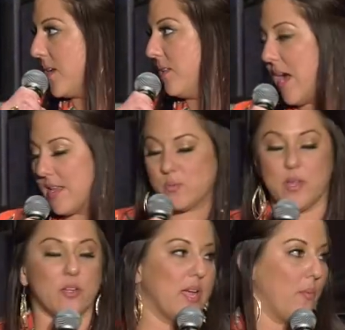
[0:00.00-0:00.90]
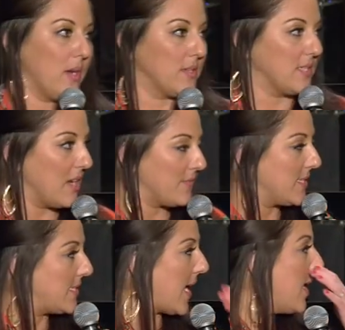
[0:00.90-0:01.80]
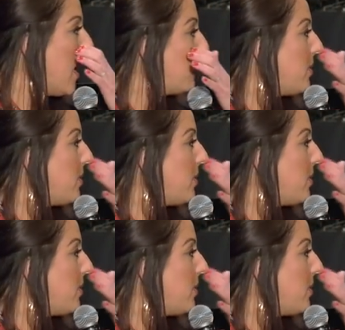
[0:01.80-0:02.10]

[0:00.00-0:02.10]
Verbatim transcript: We've done a lot of this. We're like, okay, we're done for the day.